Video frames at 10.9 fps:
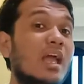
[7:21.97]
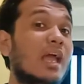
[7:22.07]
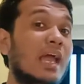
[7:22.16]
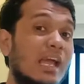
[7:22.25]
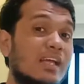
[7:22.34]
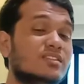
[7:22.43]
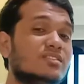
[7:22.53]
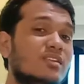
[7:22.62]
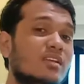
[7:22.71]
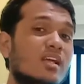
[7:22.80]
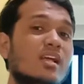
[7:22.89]

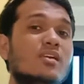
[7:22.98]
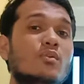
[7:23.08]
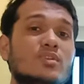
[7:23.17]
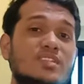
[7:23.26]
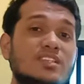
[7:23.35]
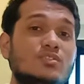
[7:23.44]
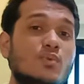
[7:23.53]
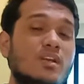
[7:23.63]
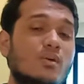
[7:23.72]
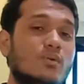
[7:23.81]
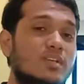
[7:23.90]
Hence, since we
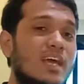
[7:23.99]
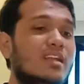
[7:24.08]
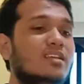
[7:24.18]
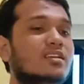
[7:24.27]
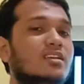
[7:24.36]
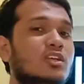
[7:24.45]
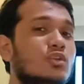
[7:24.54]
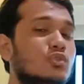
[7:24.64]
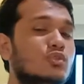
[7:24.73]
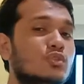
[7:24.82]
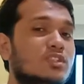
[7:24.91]
know that
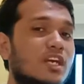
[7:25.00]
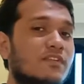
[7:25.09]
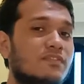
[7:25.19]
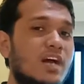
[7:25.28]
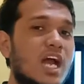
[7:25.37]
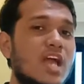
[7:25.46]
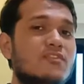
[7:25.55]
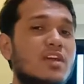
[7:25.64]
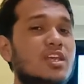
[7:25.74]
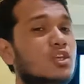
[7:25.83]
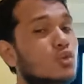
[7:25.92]
U-235
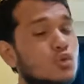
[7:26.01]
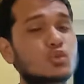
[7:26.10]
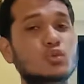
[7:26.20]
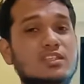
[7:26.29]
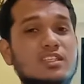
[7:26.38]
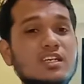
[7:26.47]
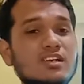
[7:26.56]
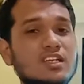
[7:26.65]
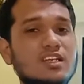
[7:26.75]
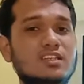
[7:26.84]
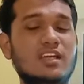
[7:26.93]
and
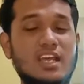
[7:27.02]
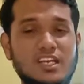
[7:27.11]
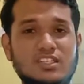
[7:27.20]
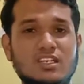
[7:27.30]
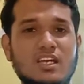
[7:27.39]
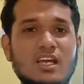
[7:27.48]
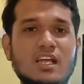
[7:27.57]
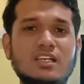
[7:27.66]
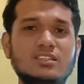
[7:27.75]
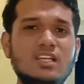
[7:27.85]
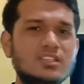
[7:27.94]
U-238
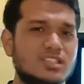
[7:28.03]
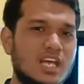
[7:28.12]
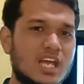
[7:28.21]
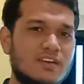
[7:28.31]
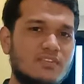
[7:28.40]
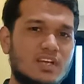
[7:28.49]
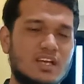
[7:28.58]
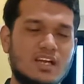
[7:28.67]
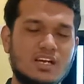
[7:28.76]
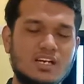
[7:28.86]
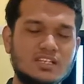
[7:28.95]
doesn't have
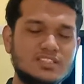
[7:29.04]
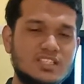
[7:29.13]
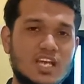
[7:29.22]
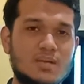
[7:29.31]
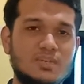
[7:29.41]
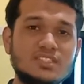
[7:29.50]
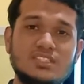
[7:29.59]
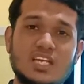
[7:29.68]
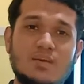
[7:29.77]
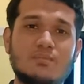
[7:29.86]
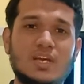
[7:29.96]
the
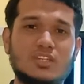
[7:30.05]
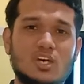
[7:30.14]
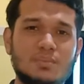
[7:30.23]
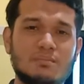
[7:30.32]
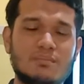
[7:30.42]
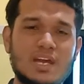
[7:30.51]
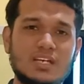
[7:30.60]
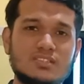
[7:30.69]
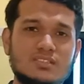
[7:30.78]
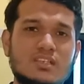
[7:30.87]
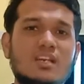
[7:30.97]
same atomic
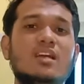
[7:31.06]
mass,